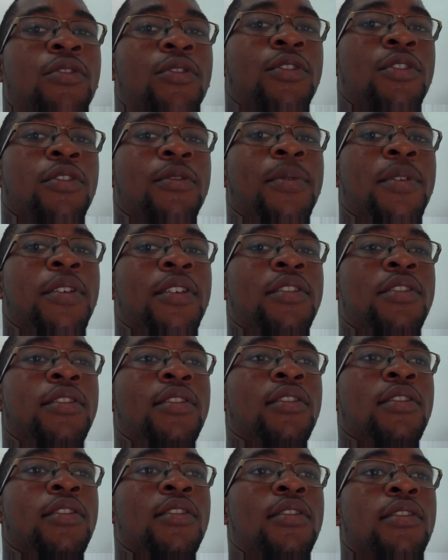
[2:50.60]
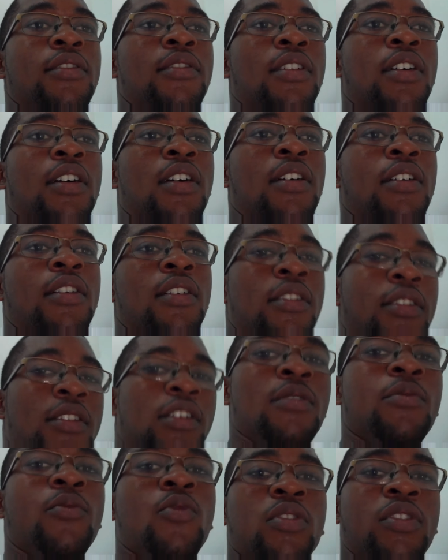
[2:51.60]
YouTube page uh,
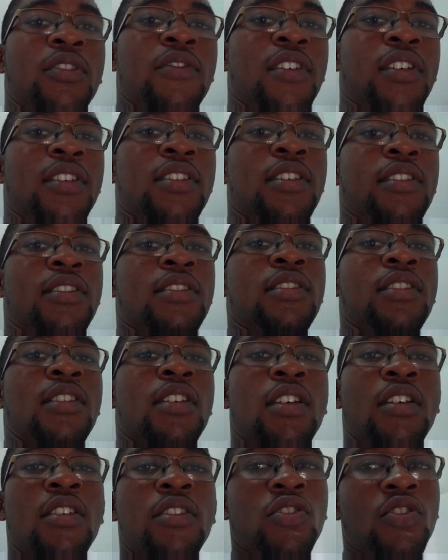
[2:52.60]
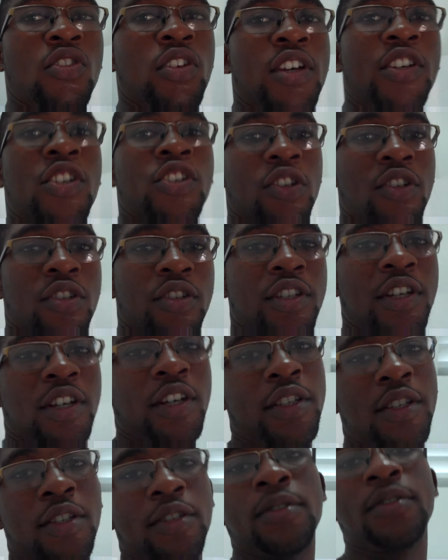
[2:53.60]
Young Motivators. You guys should go
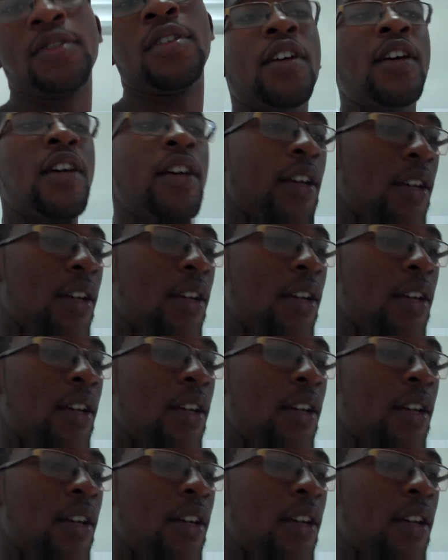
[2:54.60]
check it out.